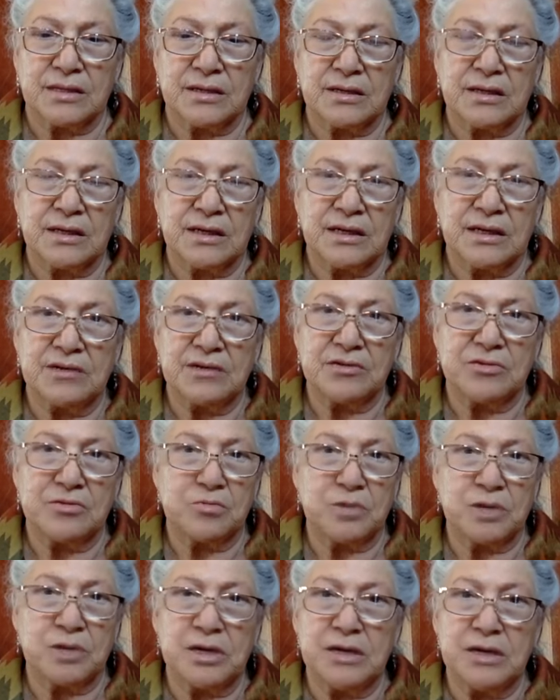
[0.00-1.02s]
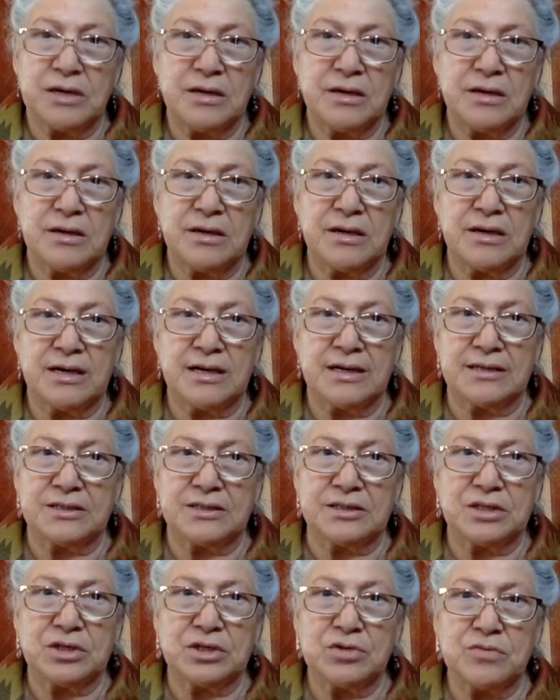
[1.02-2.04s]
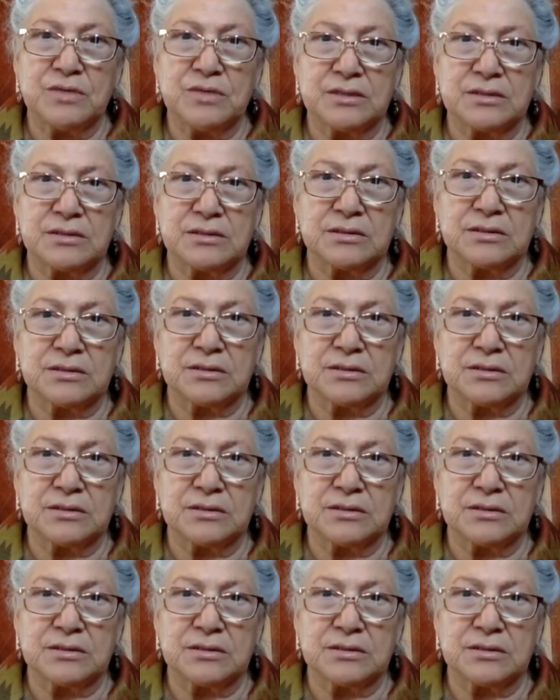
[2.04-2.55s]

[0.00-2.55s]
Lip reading: And we as humans